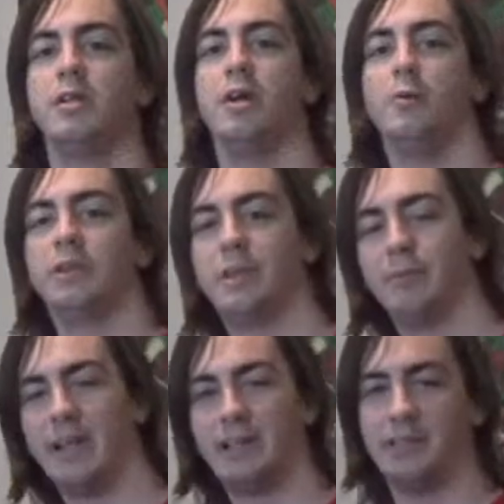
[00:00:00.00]
Yo, what's up
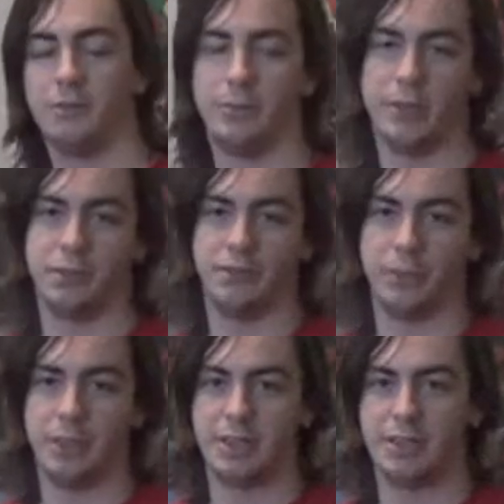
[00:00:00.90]
guys, it's
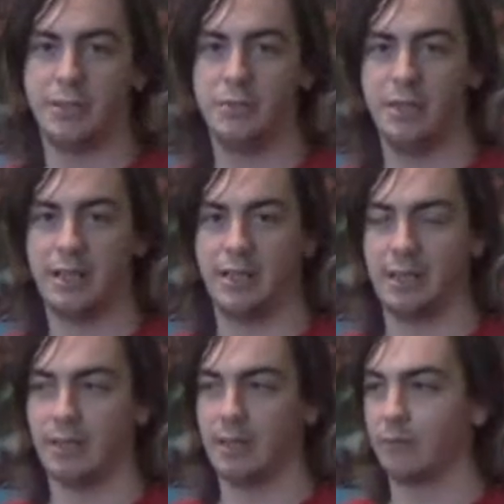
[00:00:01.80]
Ryoji42
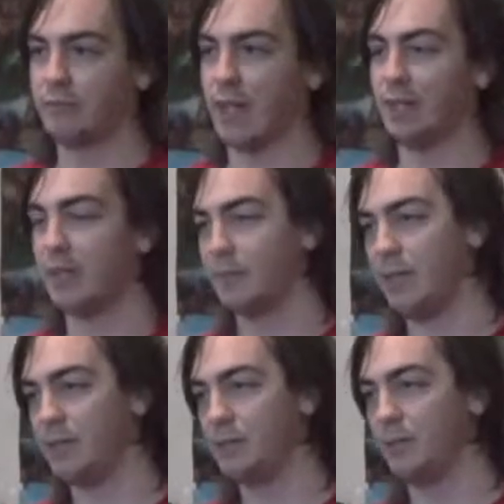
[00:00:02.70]
and finally coming
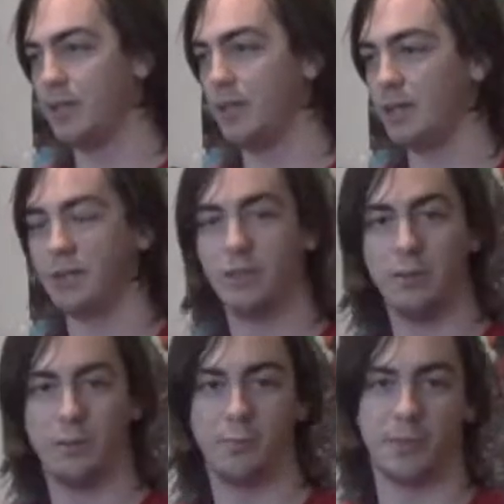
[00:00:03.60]
at you with another
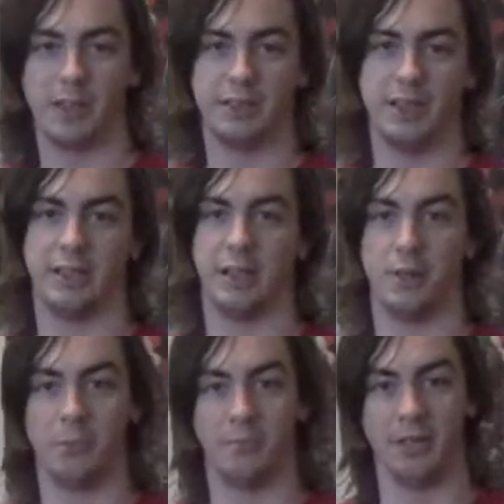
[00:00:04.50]
solo project.
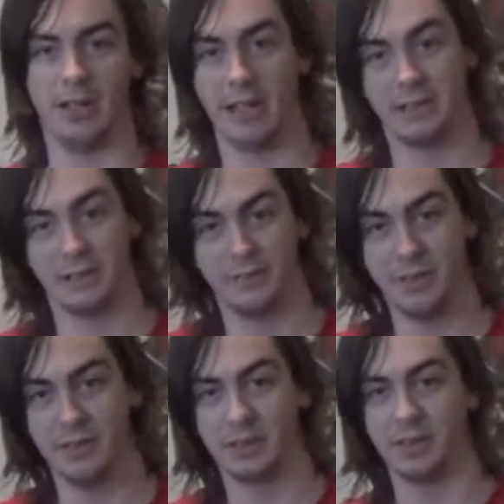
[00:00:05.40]
Hopefully I'll actually
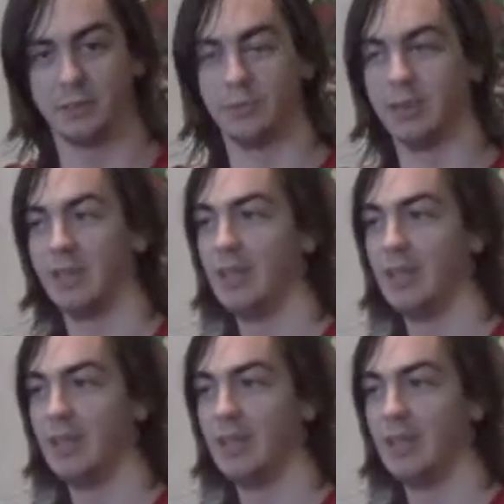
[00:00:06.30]
finish this one.